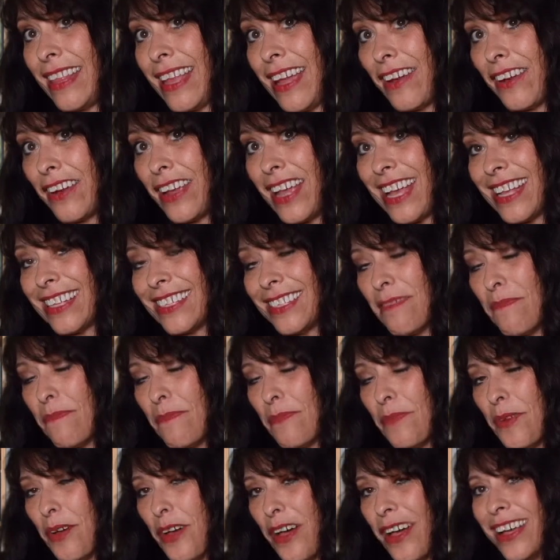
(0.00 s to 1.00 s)
there gets a
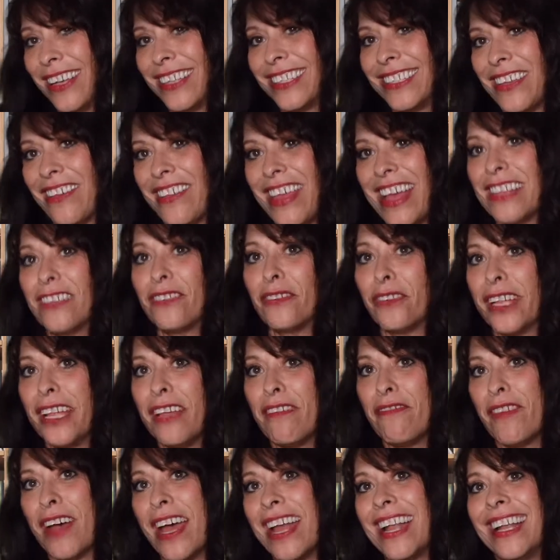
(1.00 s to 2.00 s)
book, so that's
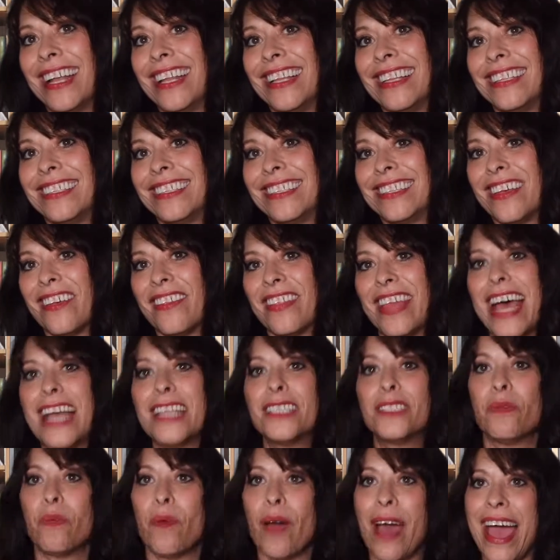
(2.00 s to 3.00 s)
really fun, and so
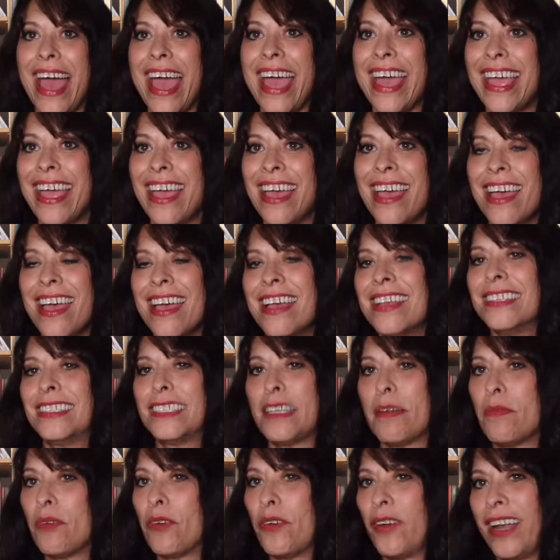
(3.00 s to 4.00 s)
that's why
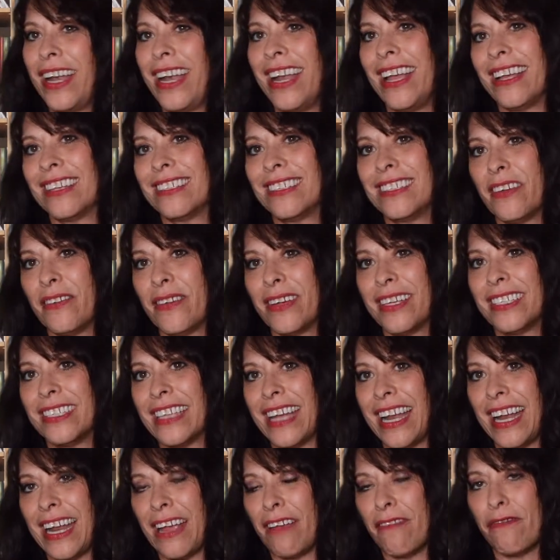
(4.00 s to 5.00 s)
summer reading is so
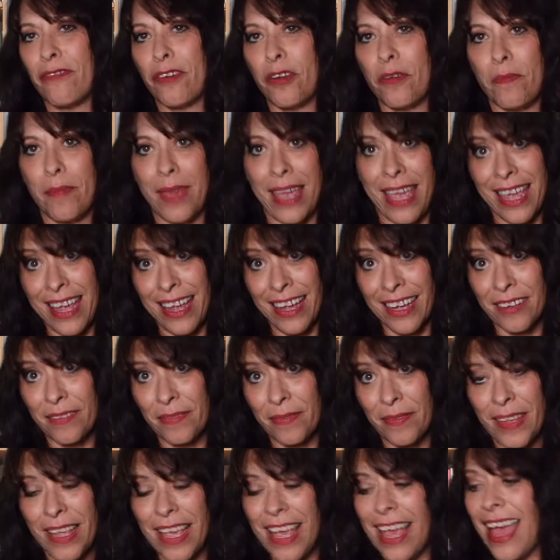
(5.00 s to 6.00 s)
exciting for me.
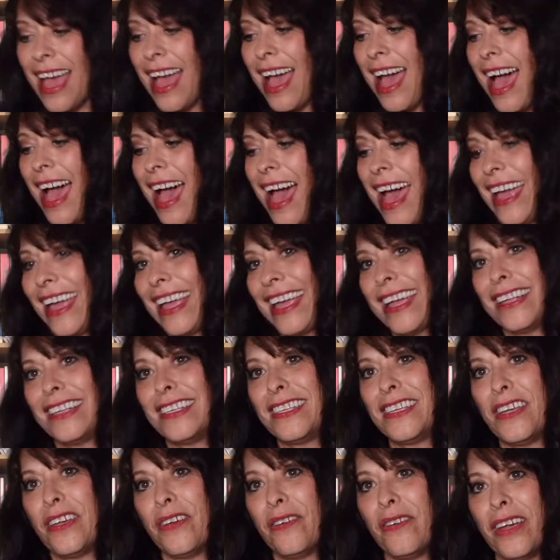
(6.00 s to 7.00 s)
I get
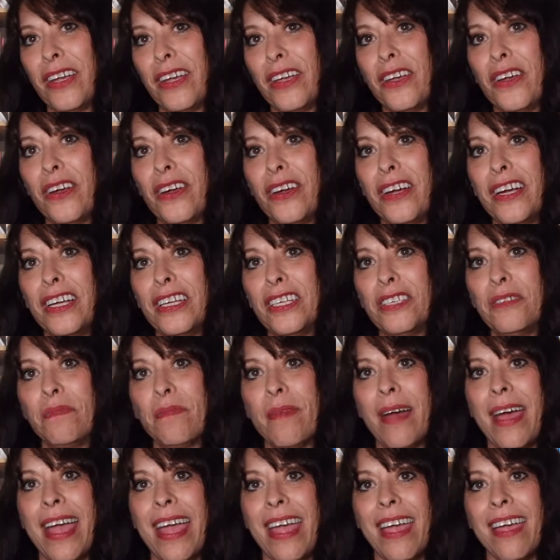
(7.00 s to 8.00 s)
to encourage
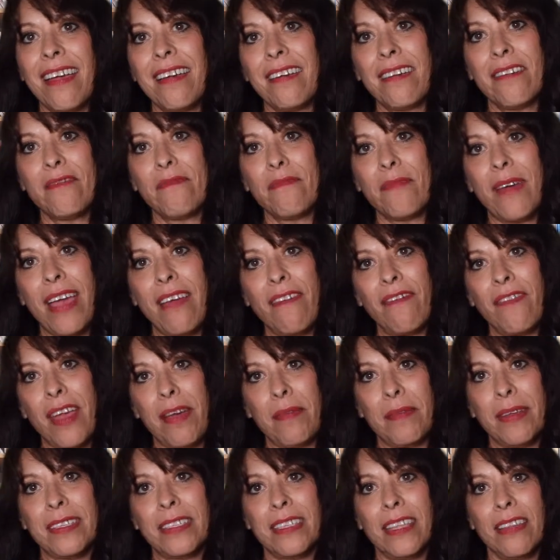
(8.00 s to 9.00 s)
my
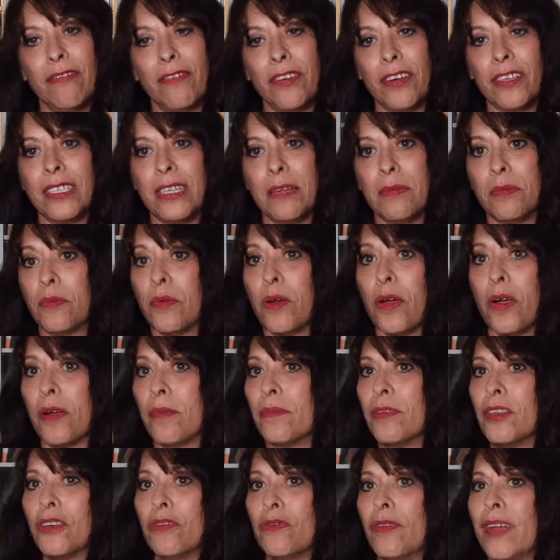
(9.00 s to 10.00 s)
families in the First Steps
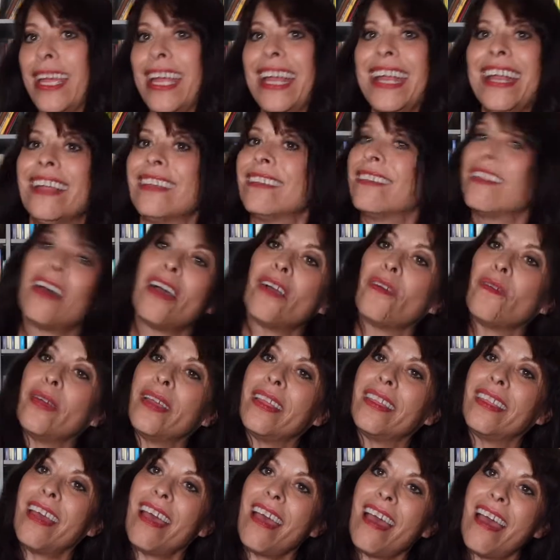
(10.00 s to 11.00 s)
program to read along
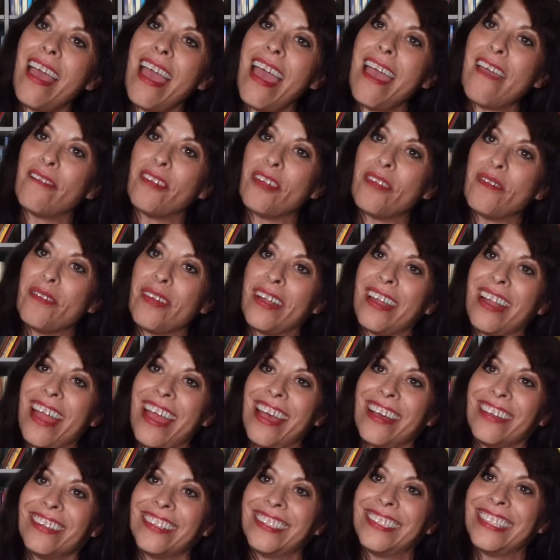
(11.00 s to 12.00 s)
with everyone
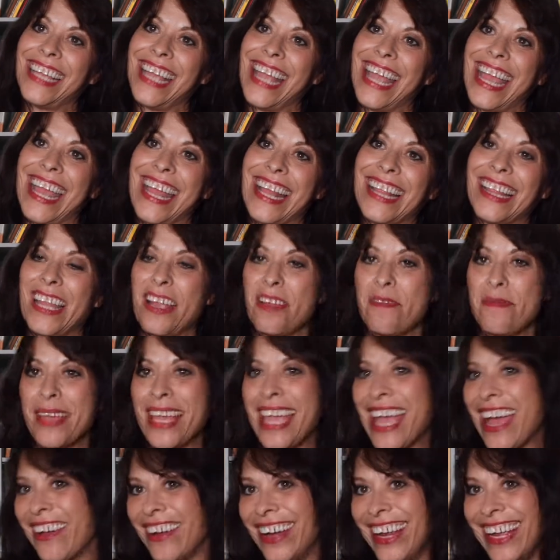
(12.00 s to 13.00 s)
else in Laramie
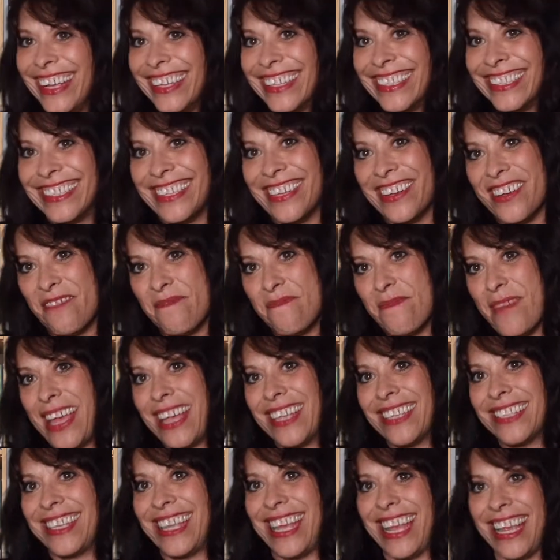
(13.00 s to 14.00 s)
County, so it
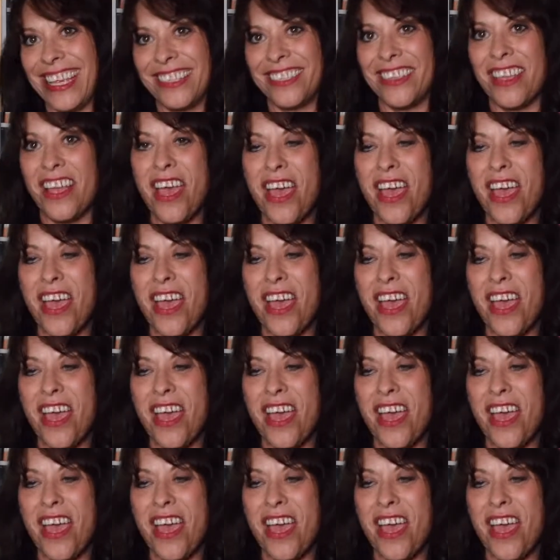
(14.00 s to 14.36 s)
makes things